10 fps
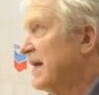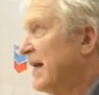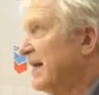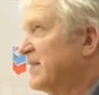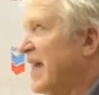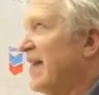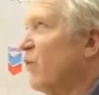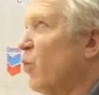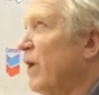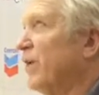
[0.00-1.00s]
It's kind
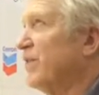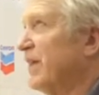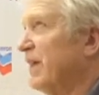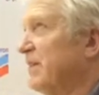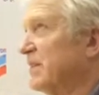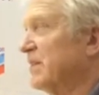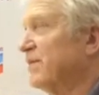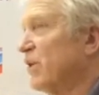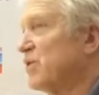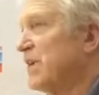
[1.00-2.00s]
of a weird thing because in the
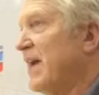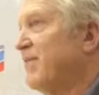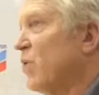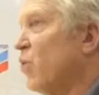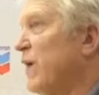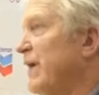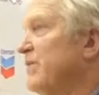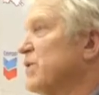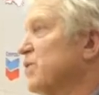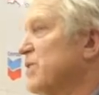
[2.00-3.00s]
first half,
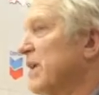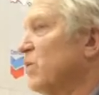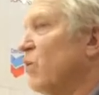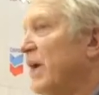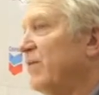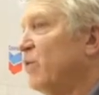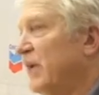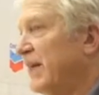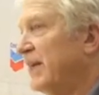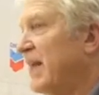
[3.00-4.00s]
our second wave
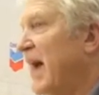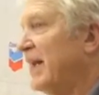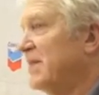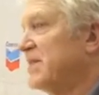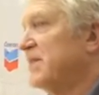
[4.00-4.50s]
really ignited us.